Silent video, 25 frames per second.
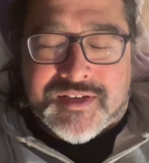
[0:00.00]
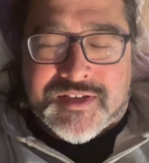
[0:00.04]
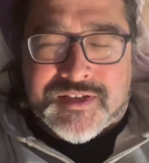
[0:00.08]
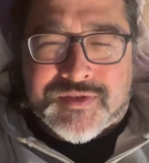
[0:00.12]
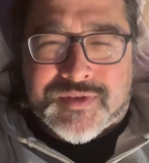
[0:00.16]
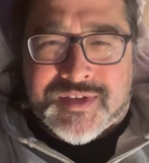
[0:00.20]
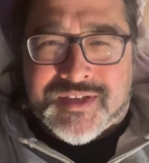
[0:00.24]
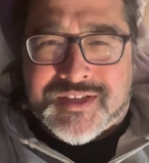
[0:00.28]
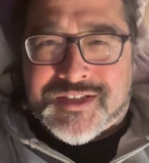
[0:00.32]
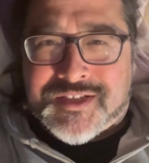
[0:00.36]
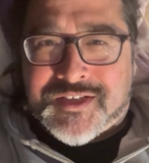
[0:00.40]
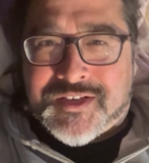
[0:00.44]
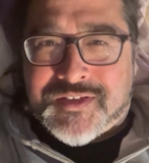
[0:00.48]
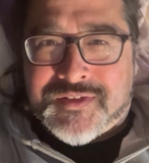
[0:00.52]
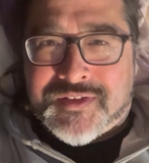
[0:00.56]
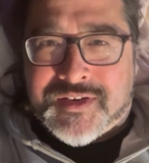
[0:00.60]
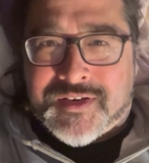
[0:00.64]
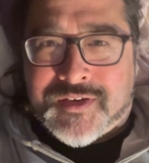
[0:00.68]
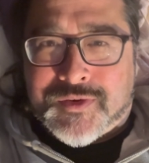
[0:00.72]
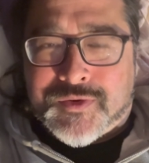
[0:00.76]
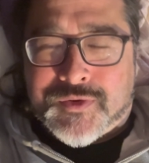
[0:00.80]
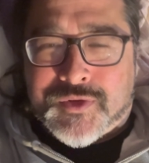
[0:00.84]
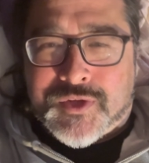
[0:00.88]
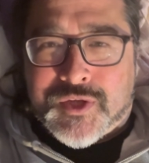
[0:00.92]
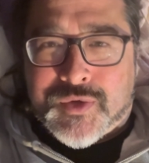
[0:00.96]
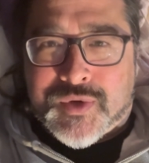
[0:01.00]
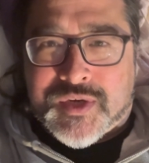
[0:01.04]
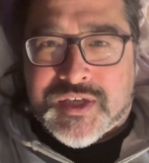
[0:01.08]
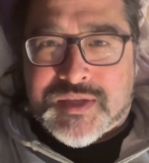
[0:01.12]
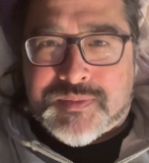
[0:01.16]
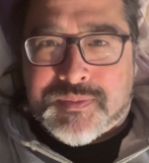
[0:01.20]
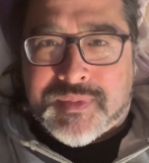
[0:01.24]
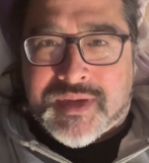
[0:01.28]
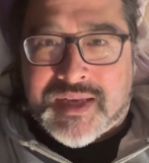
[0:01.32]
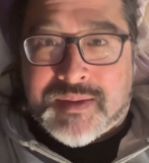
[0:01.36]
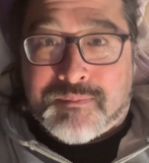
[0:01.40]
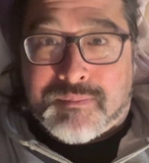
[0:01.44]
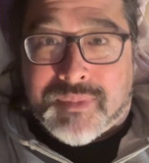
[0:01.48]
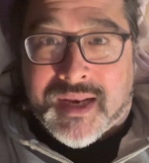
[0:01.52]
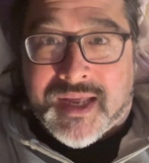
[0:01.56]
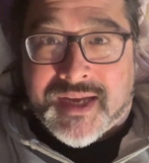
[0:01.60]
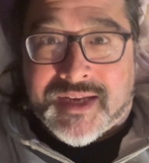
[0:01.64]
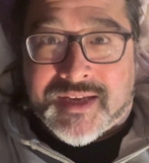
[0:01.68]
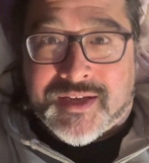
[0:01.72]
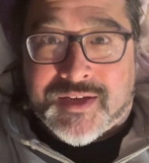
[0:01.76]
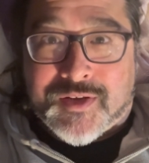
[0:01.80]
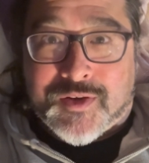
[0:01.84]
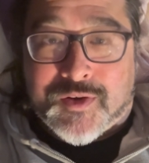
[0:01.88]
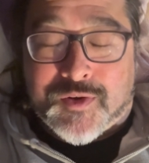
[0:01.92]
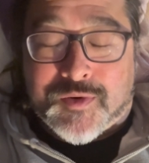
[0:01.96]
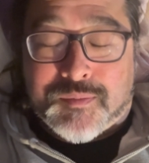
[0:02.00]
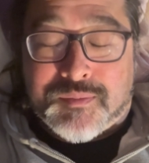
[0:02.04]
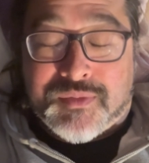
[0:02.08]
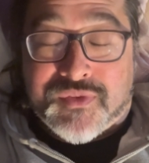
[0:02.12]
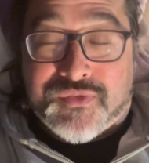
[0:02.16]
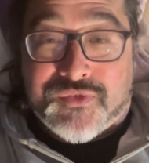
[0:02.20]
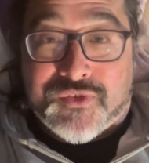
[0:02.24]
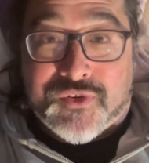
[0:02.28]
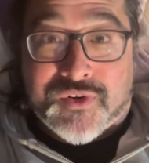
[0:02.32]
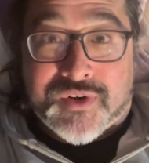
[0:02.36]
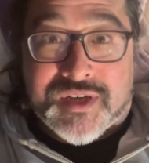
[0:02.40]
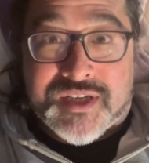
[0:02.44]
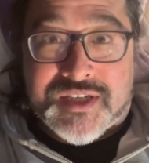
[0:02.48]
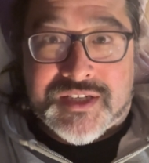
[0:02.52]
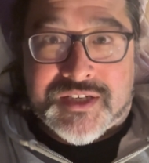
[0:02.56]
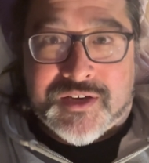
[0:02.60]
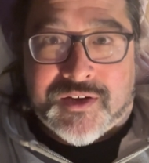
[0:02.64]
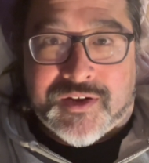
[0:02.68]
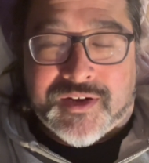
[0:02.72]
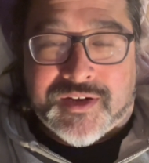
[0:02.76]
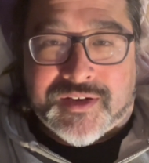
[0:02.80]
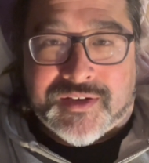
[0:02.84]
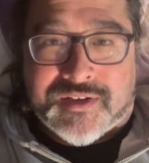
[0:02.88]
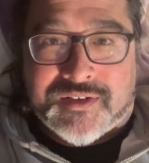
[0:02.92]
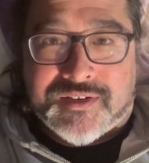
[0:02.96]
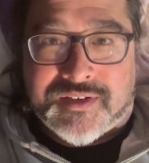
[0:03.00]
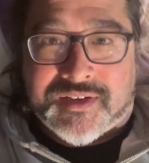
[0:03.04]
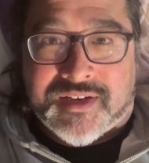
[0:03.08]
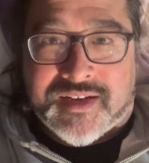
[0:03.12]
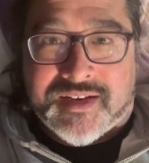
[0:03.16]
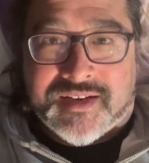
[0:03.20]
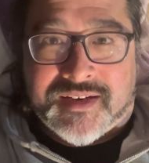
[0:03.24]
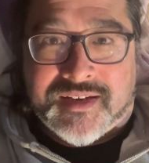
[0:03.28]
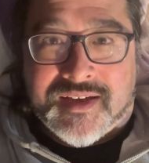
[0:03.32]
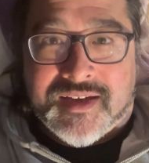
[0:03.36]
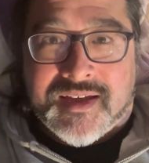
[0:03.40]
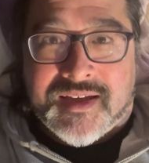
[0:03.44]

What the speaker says: So I turned the little USB blanket on before I started cooking,